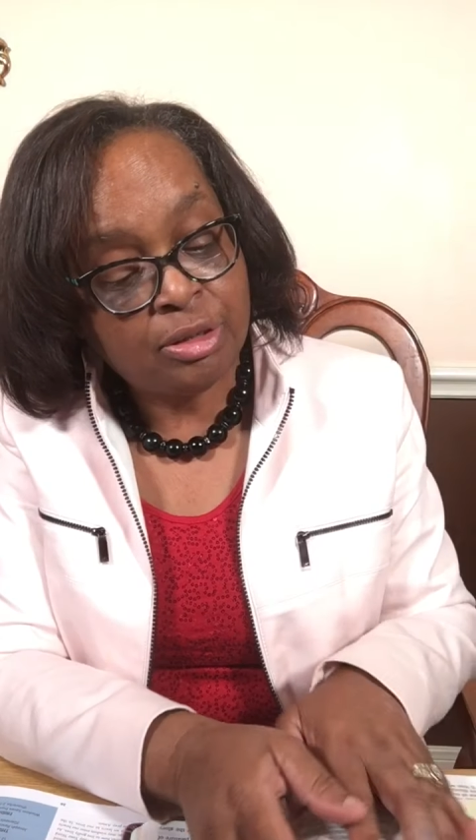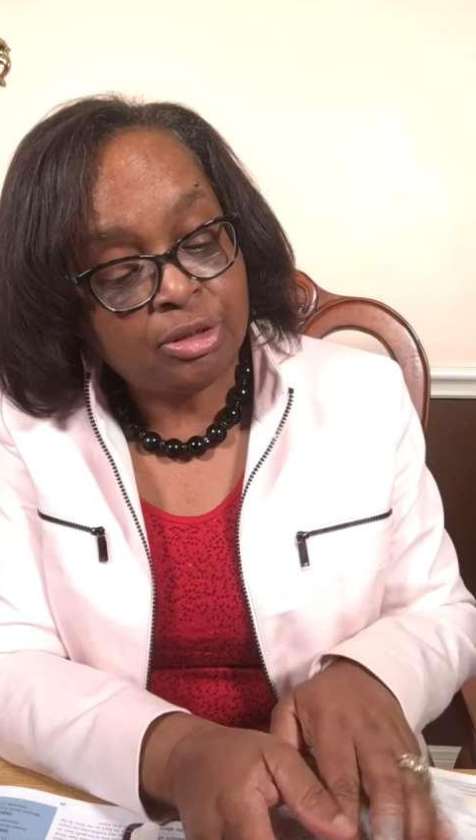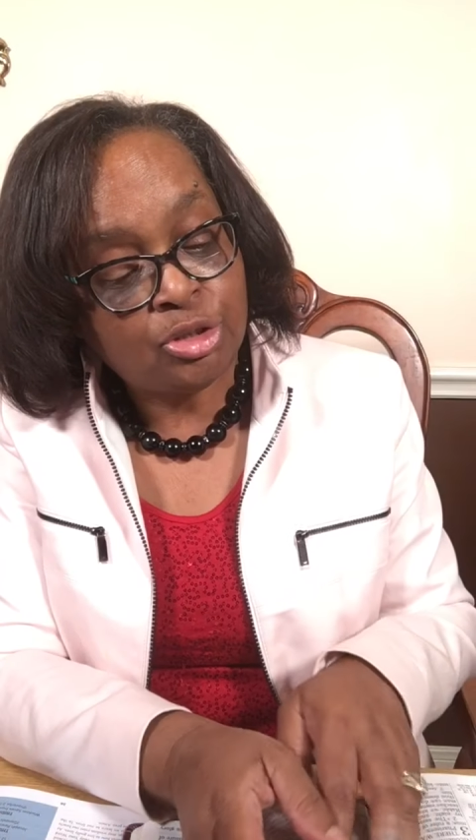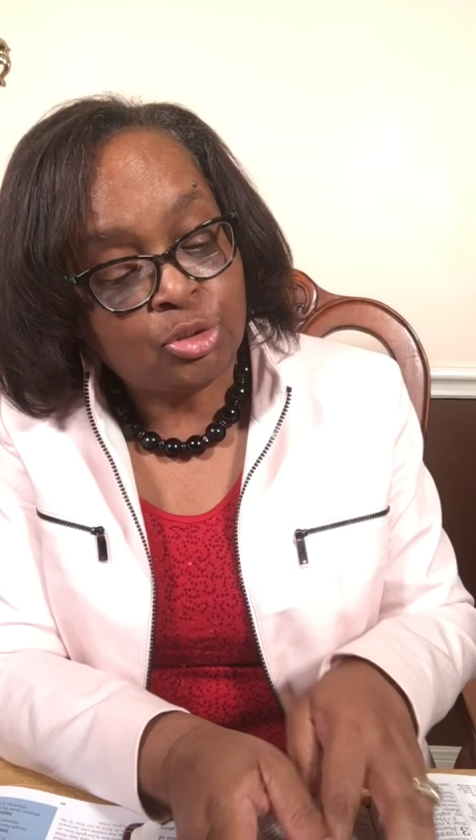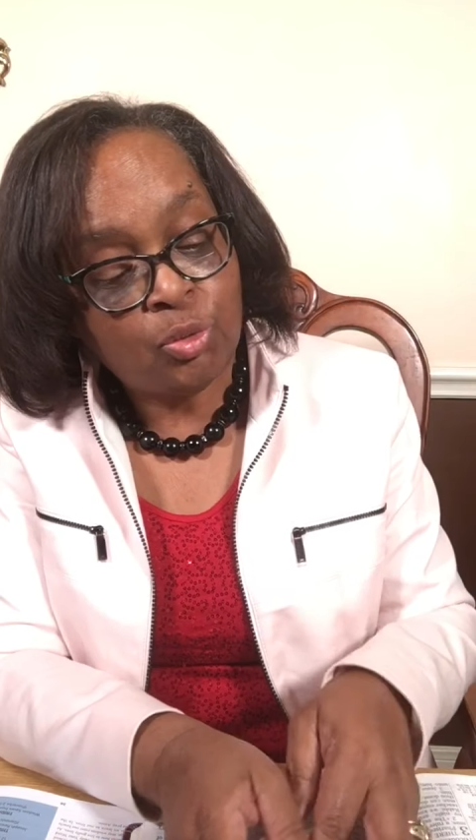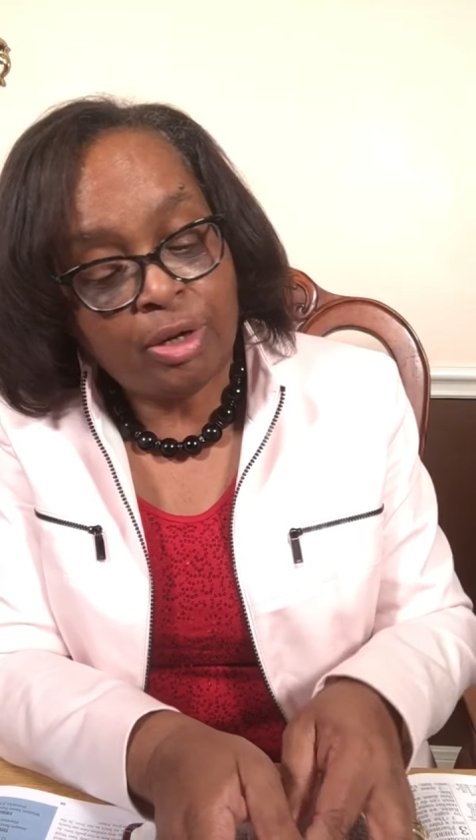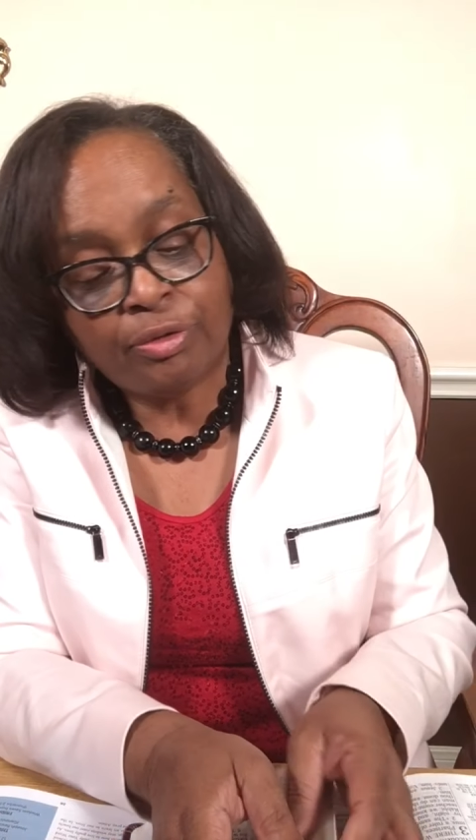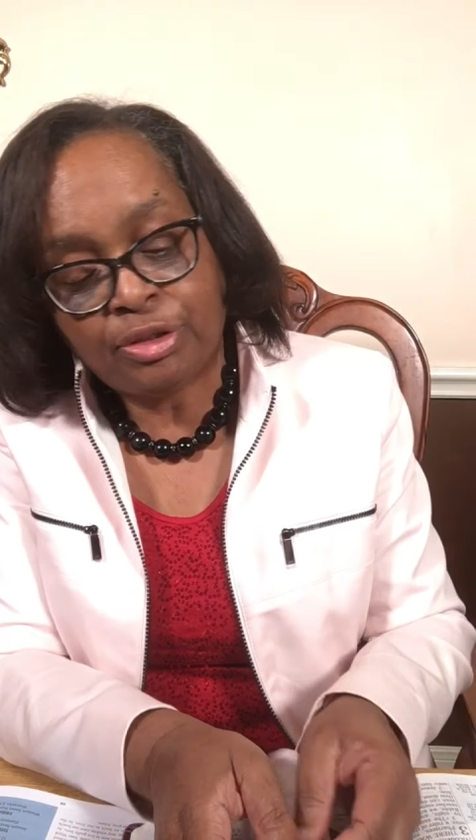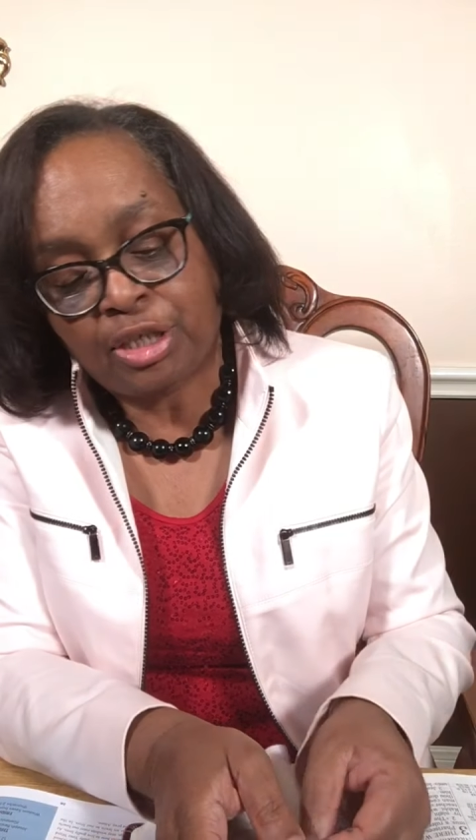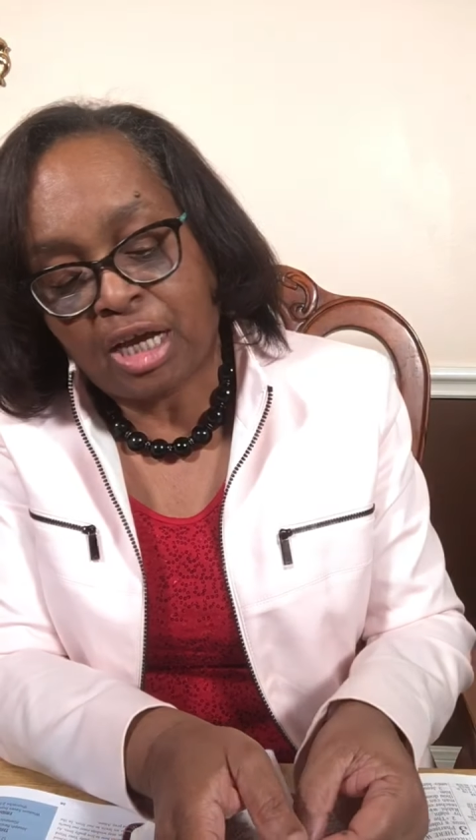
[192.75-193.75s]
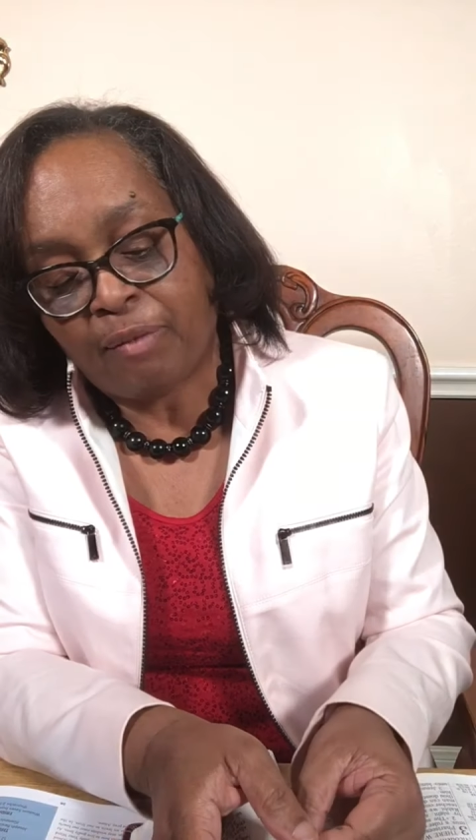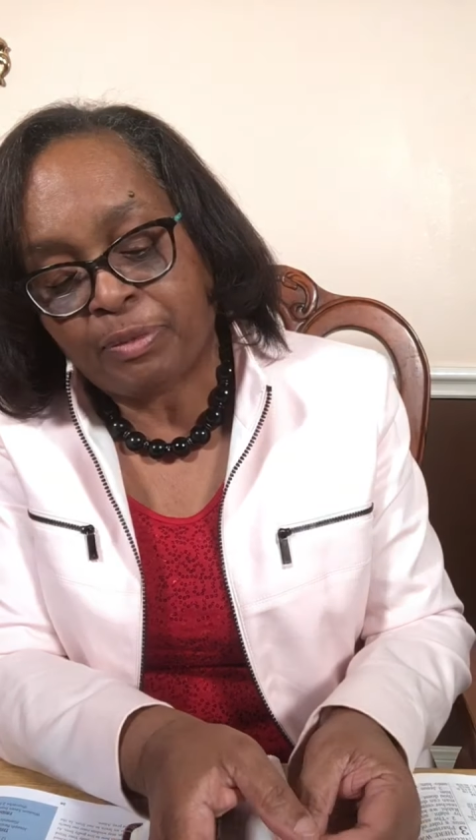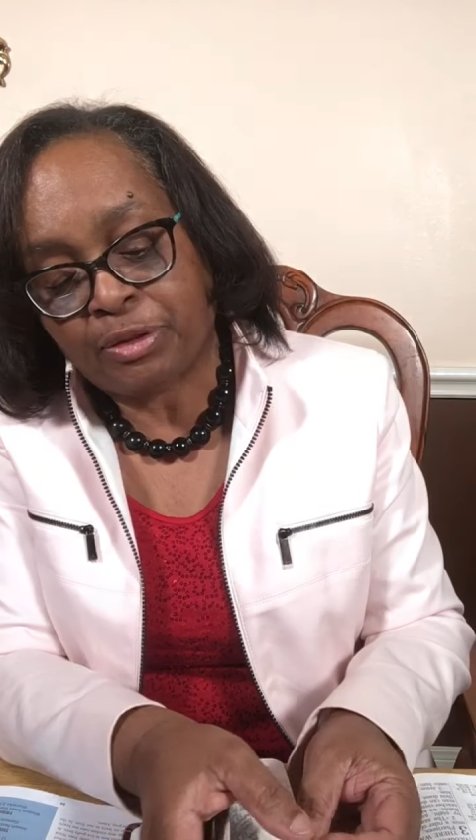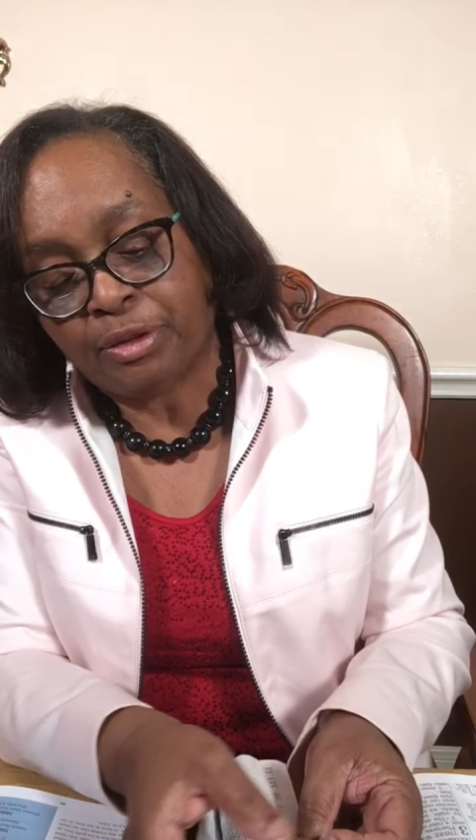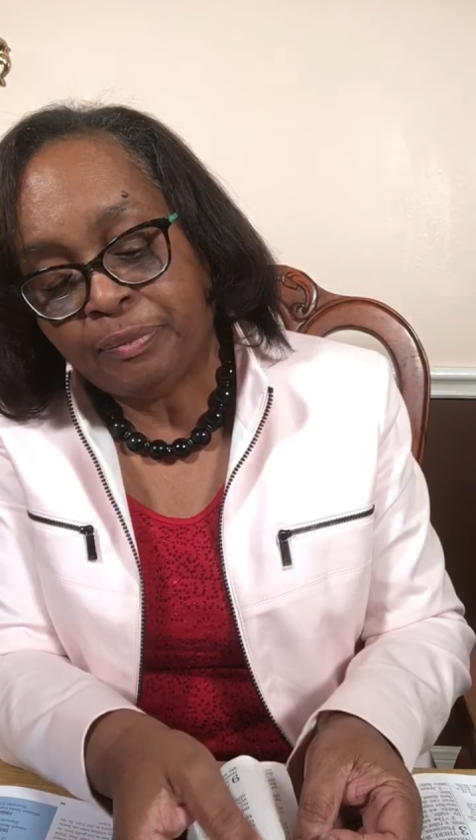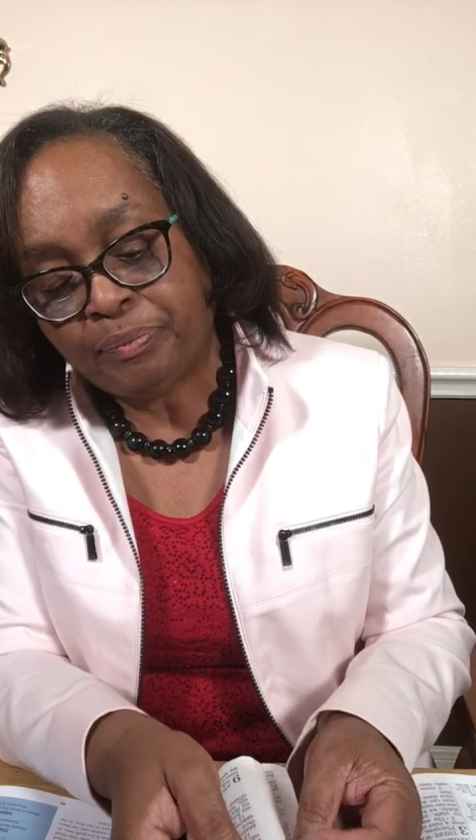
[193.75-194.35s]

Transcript: the 12th chapter,